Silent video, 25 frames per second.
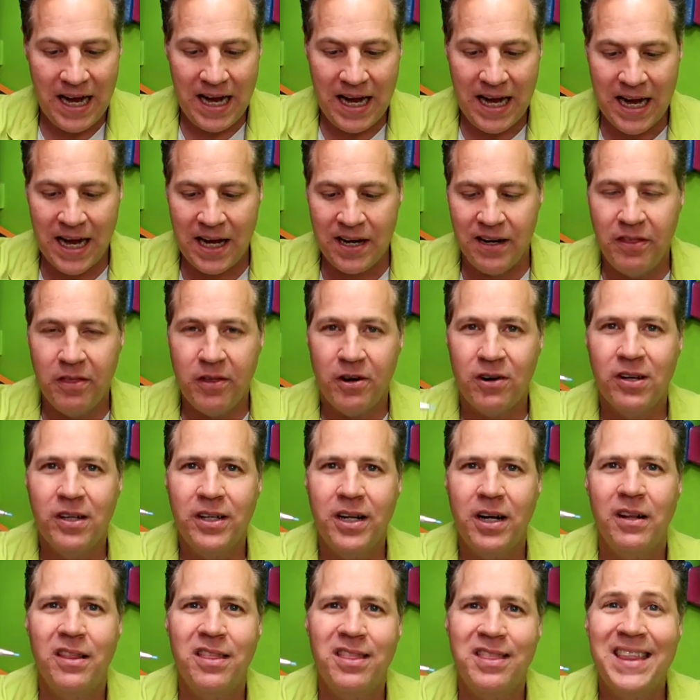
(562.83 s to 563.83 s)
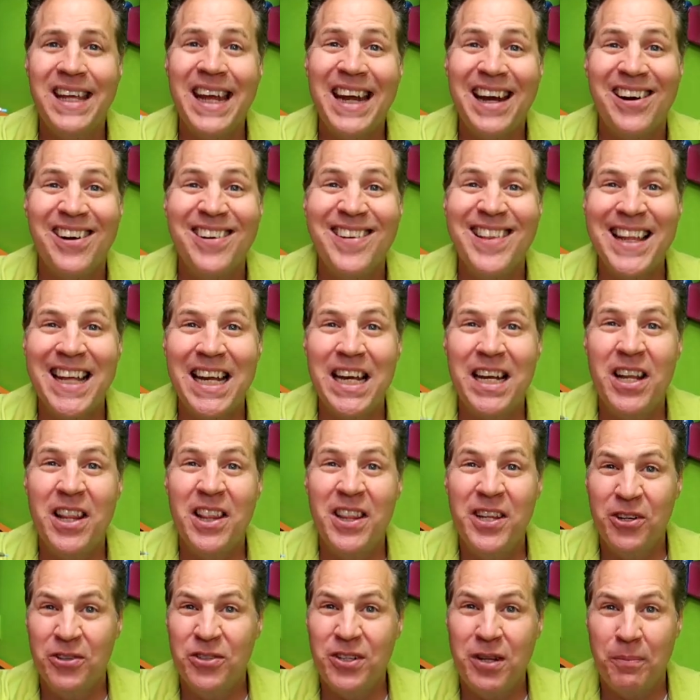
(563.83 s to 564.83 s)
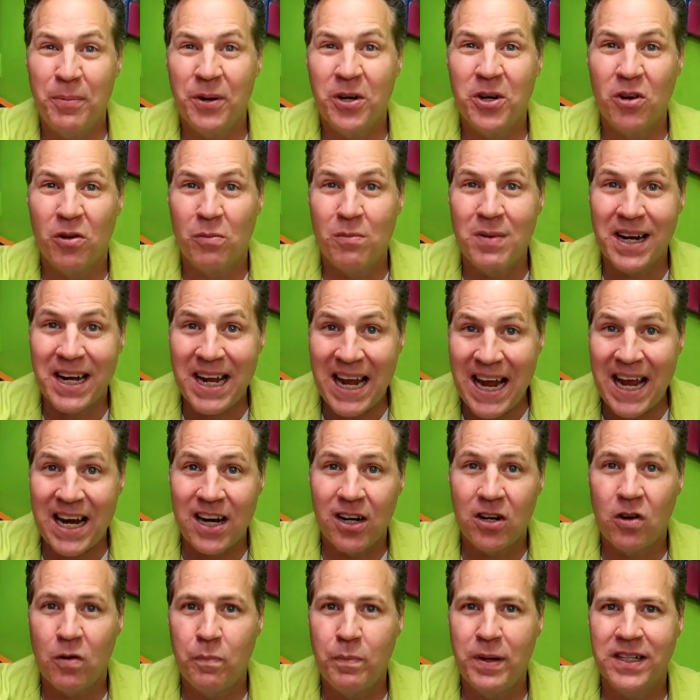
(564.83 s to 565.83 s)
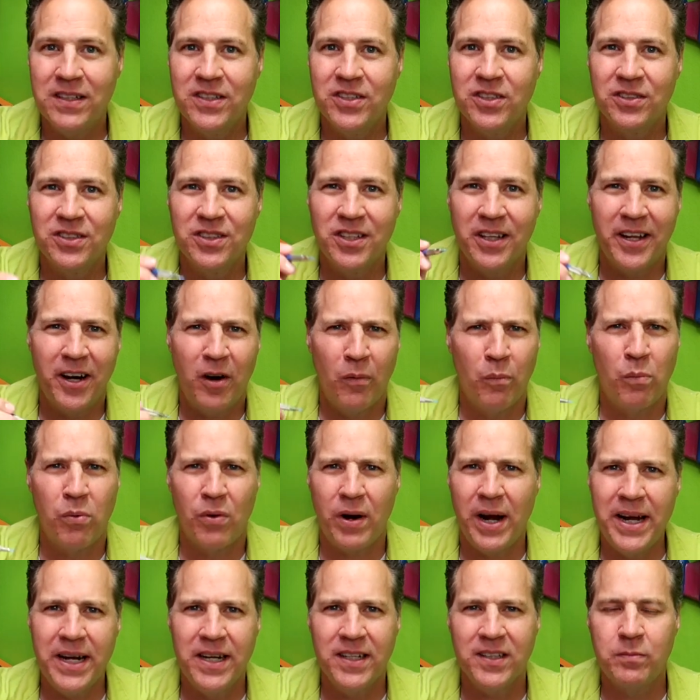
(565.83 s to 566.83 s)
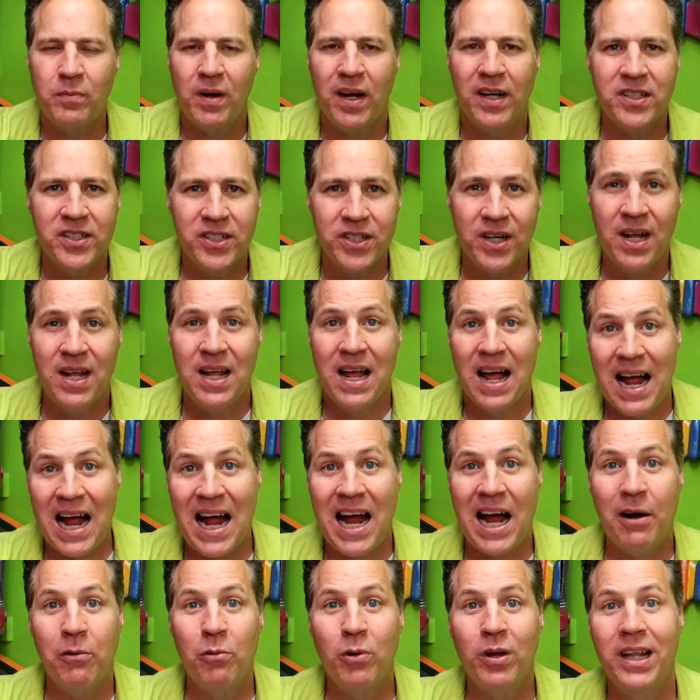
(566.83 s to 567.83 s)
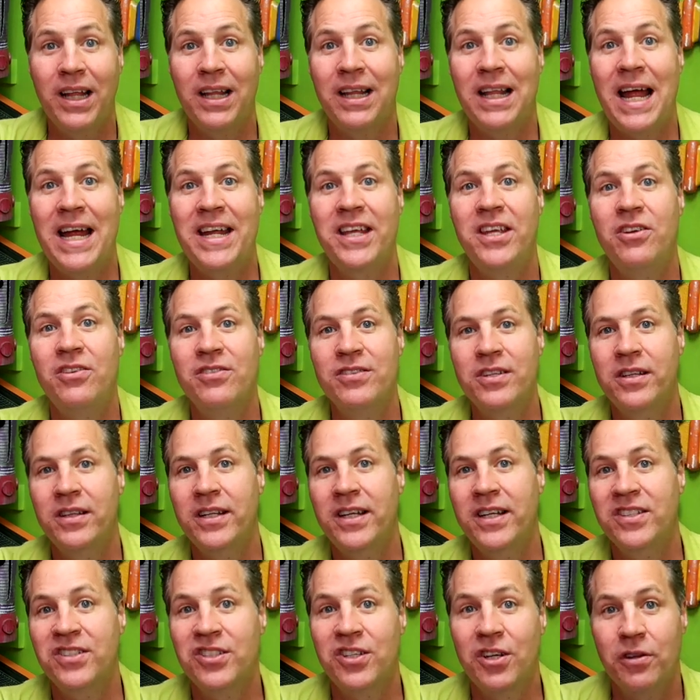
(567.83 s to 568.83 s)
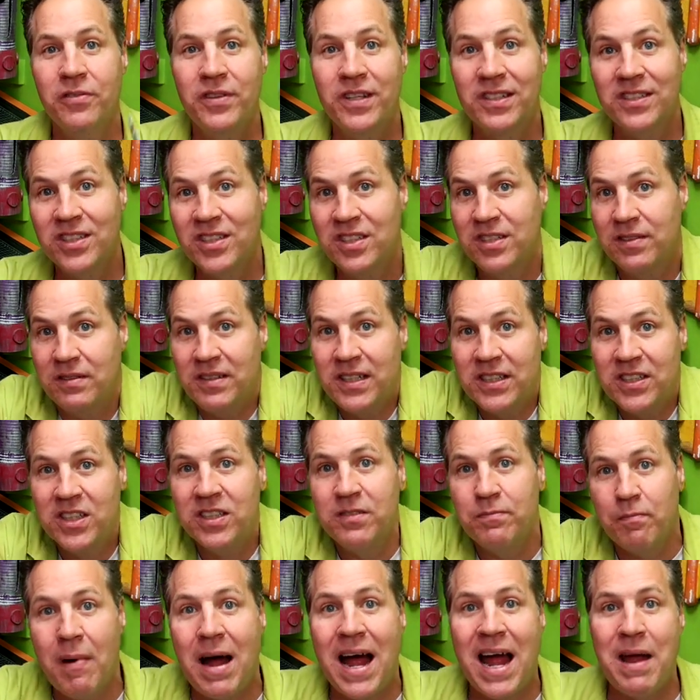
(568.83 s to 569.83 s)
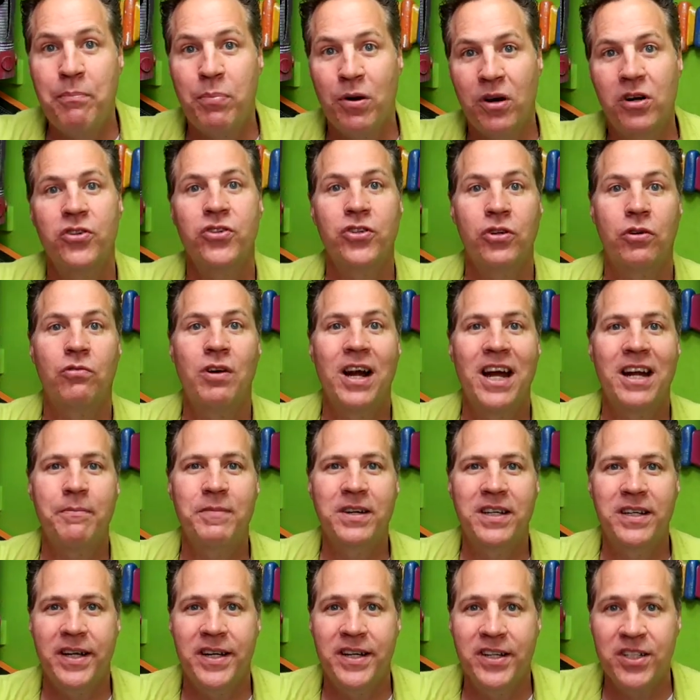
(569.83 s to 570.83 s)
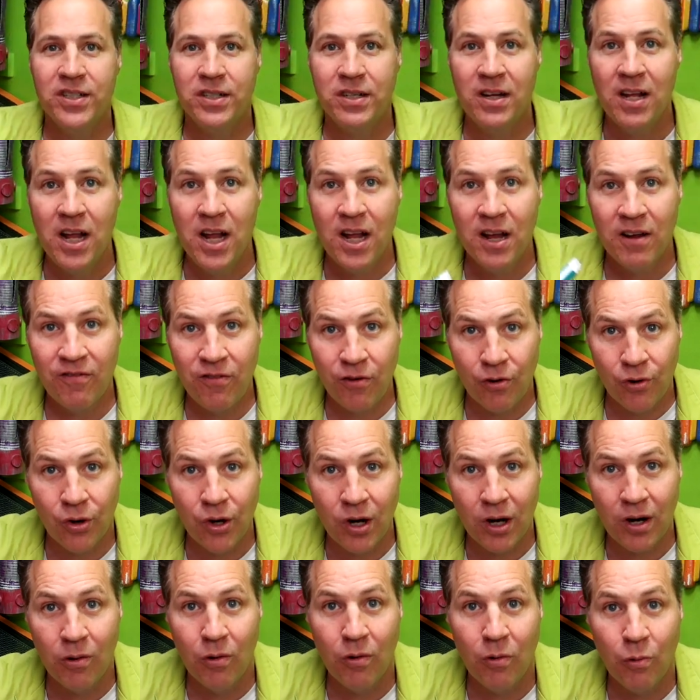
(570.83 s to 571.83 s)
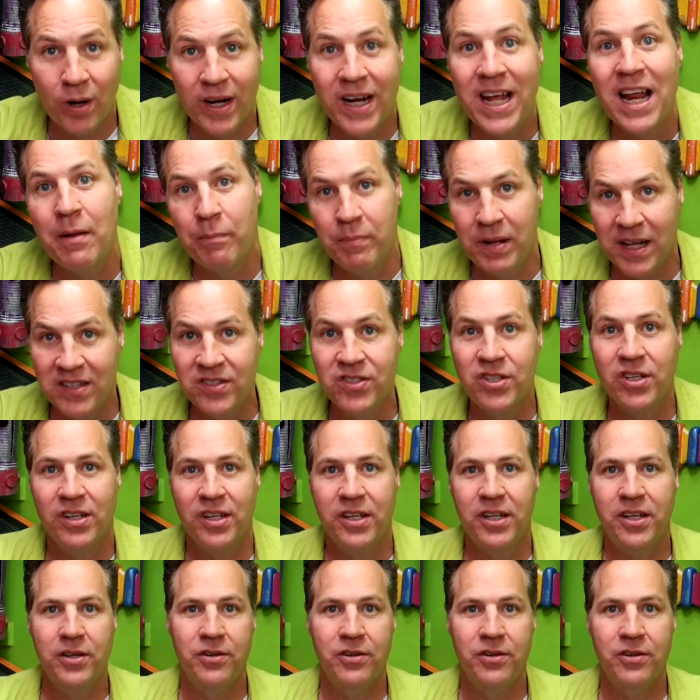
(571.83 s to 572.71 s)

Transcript: And they're a little thicker than your typical mechanical pencil, so they don't break as much. I really like using these, so this is this is my personal recommendation for what kind of pencil to